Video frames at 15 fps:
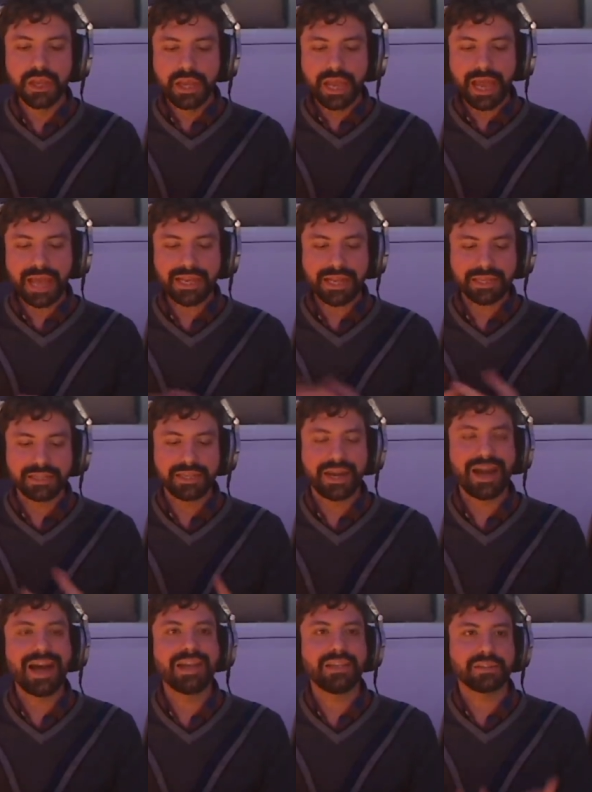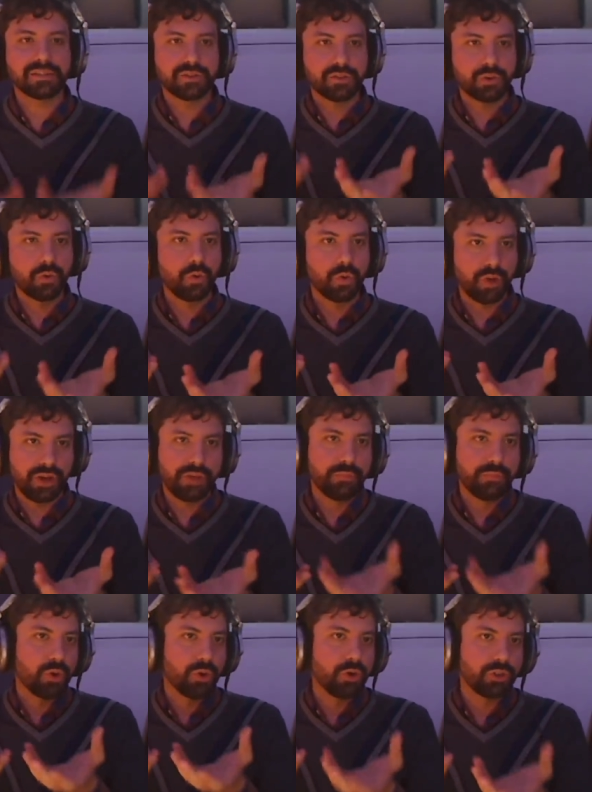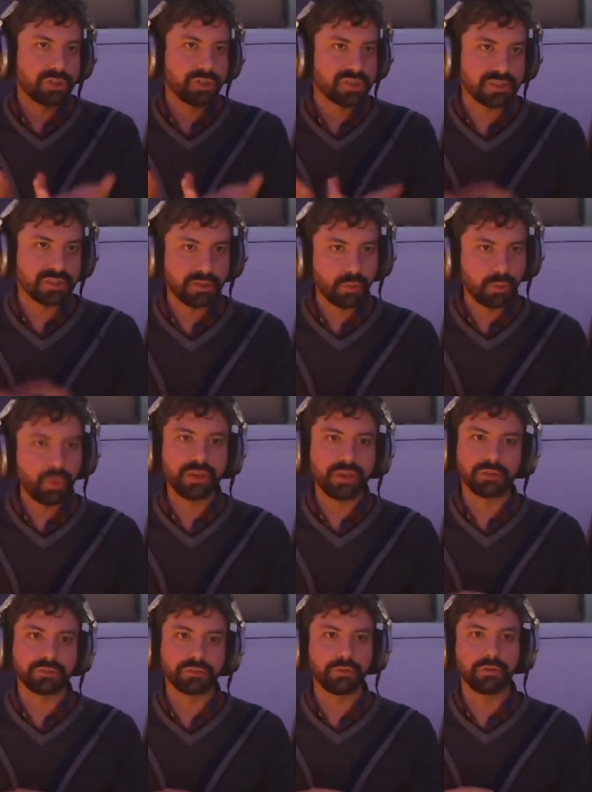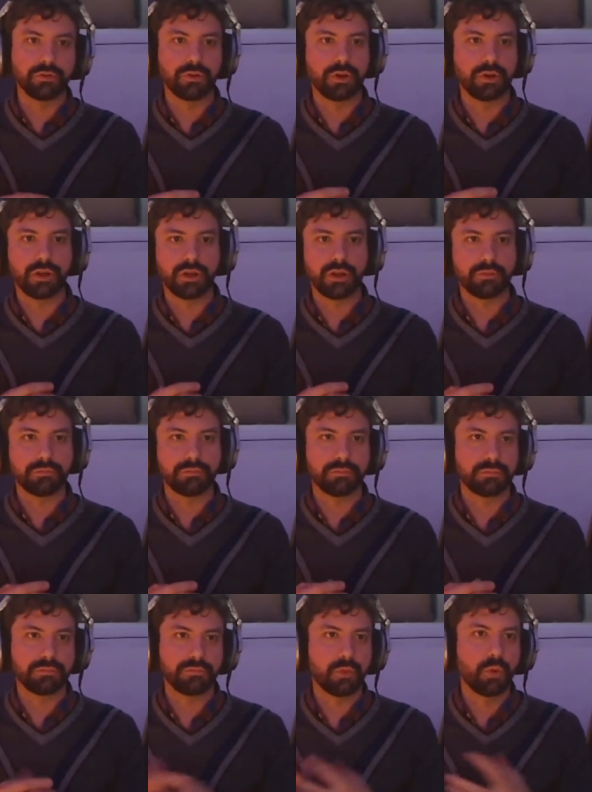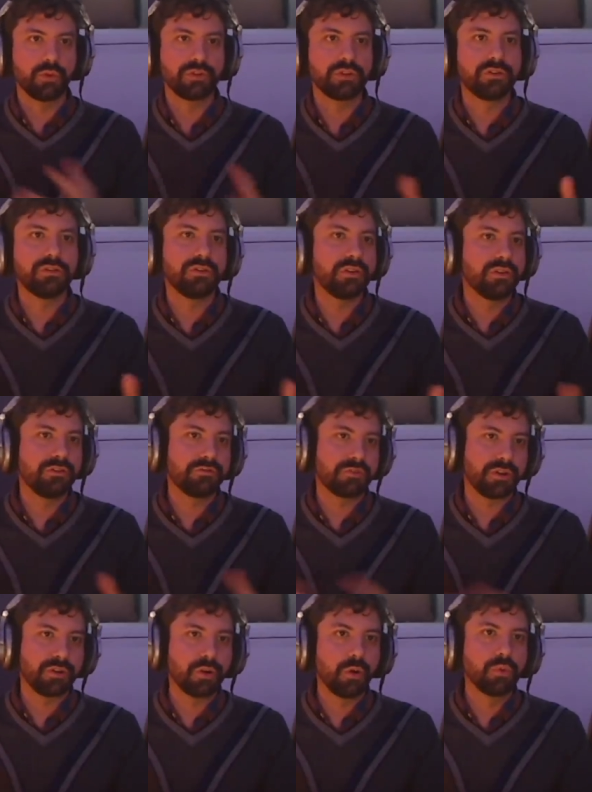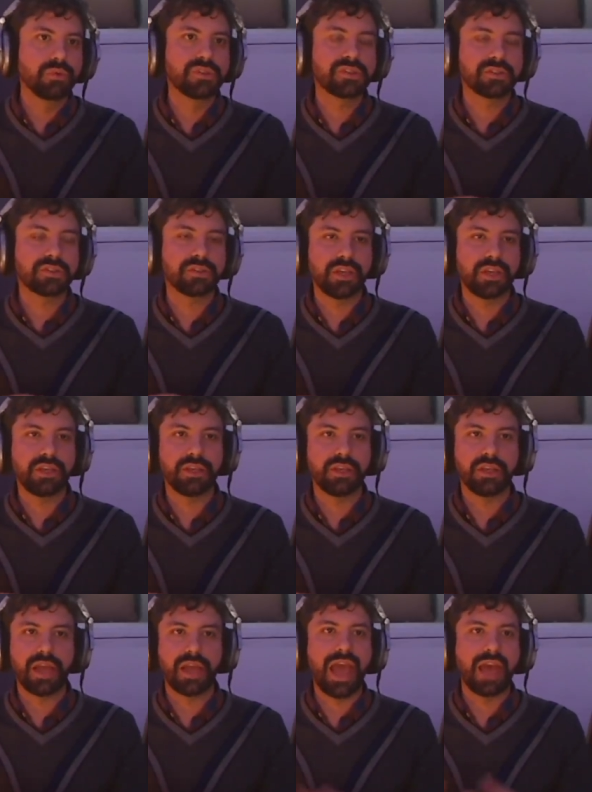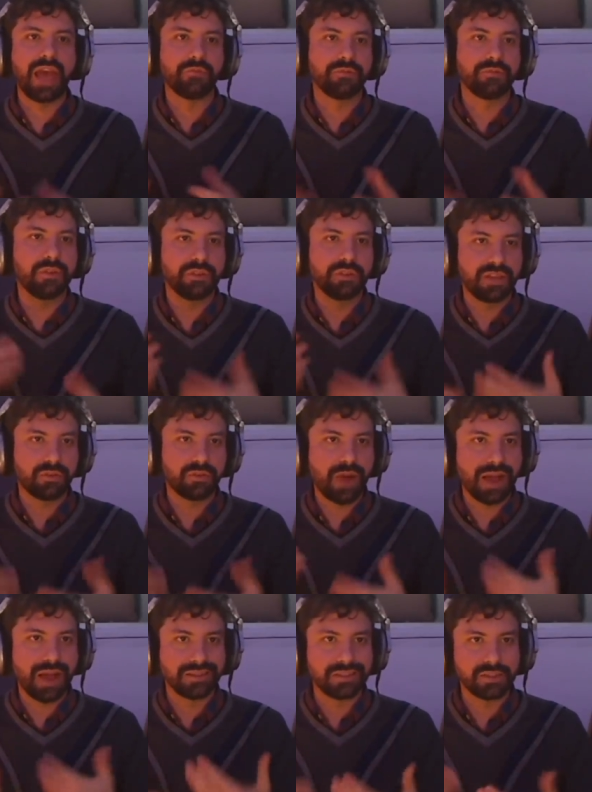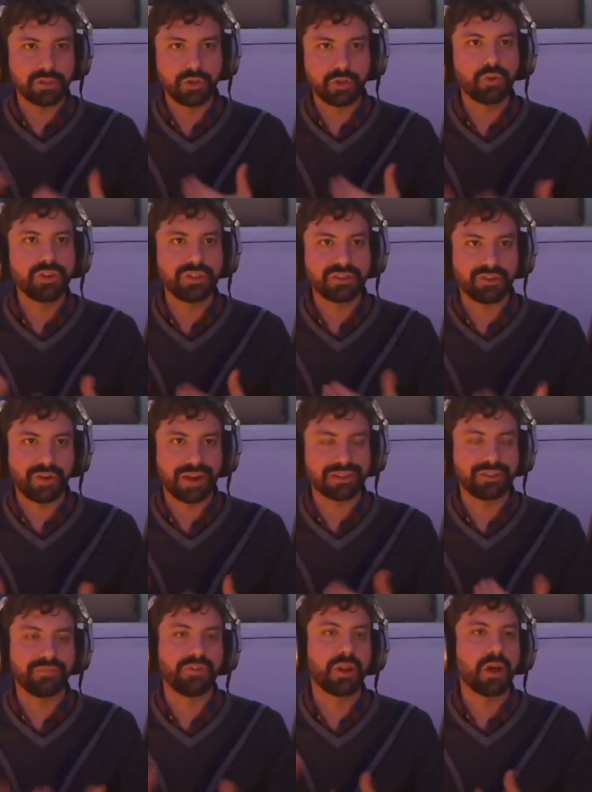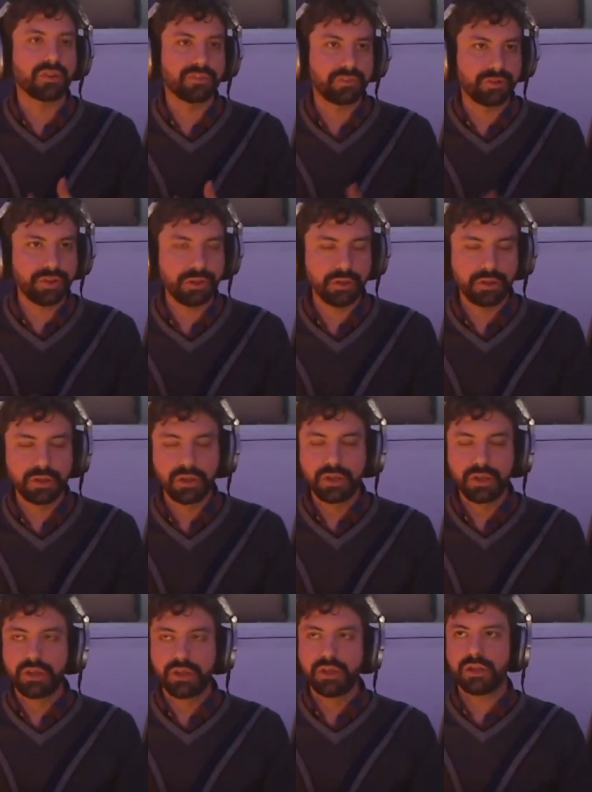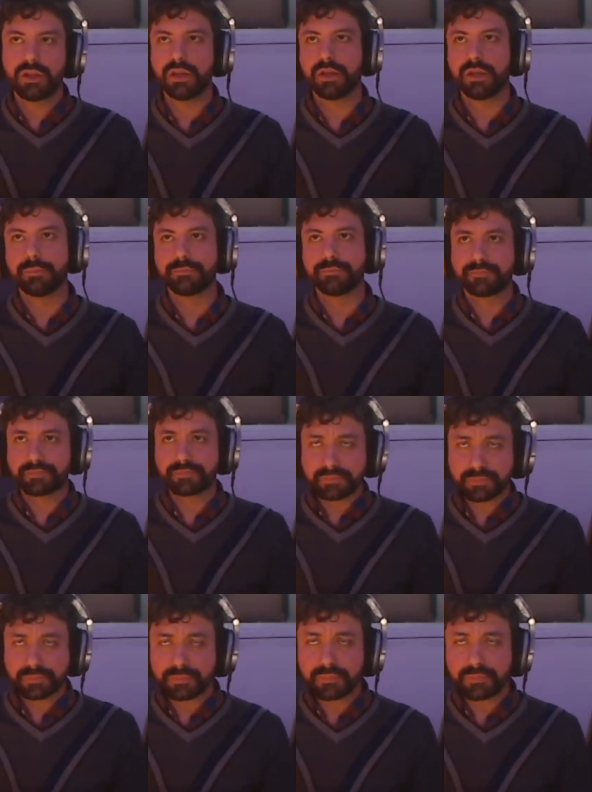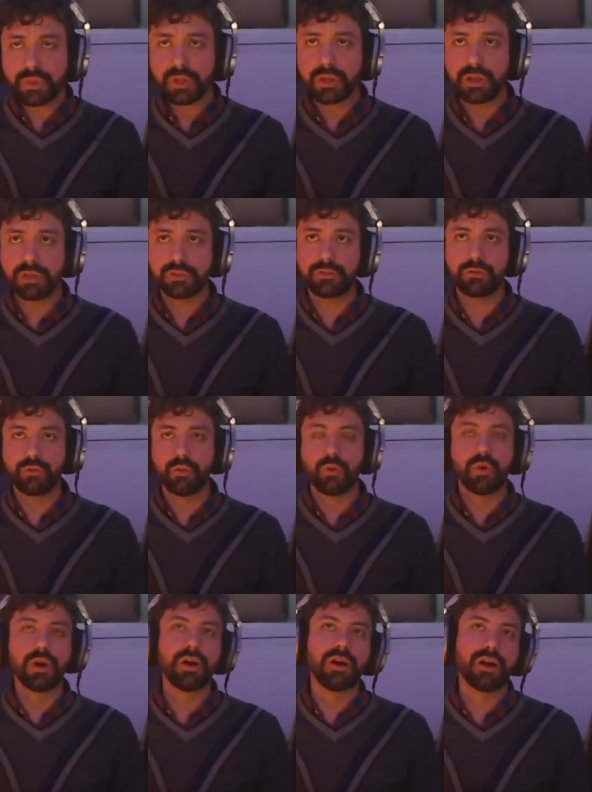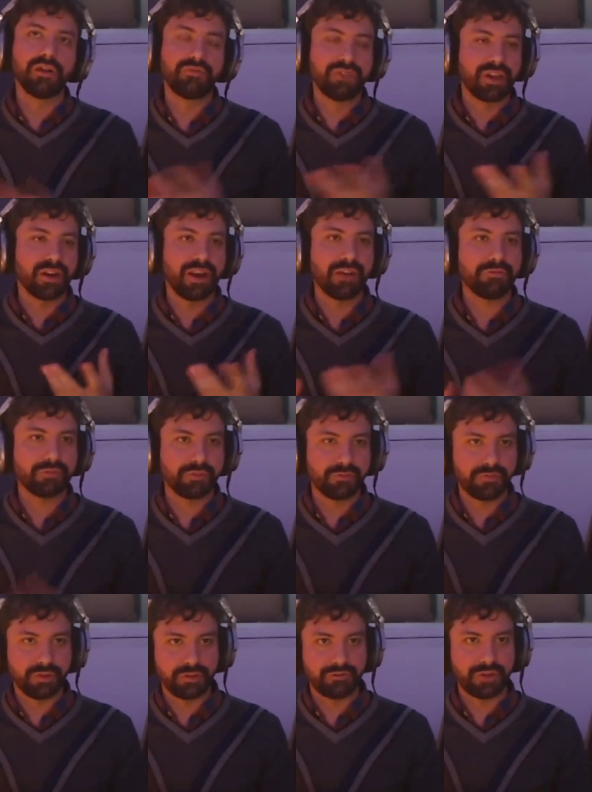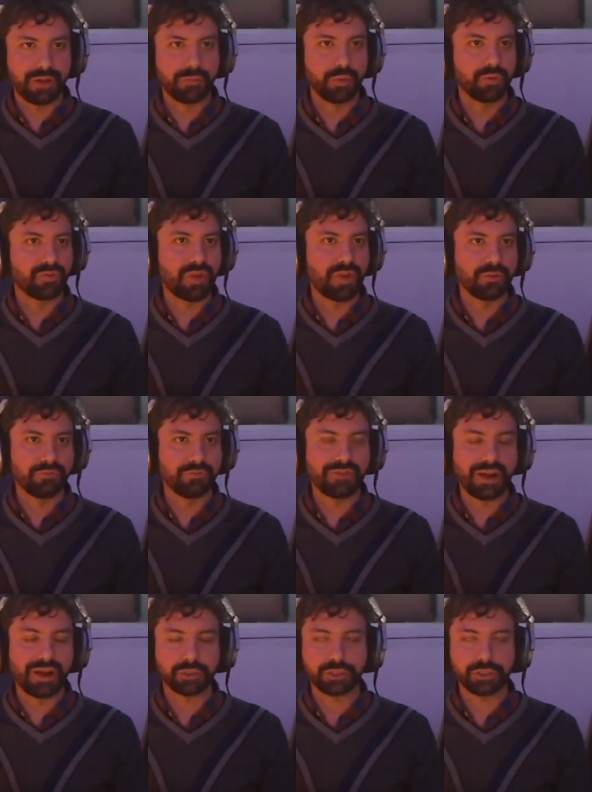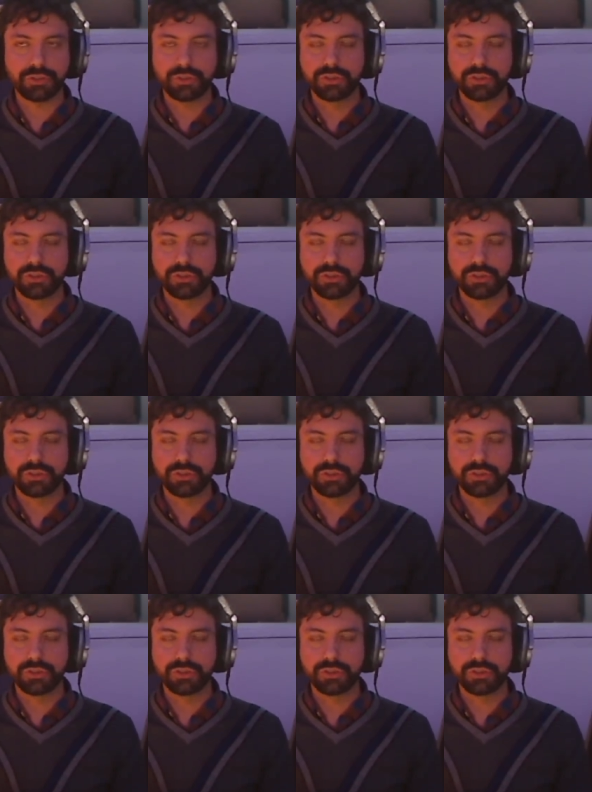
And then the highest score emerges as the winner. So um, all the, the different nodes, they have they run this non-interactive lottery um, through uh, a V R F, a verifiable random function.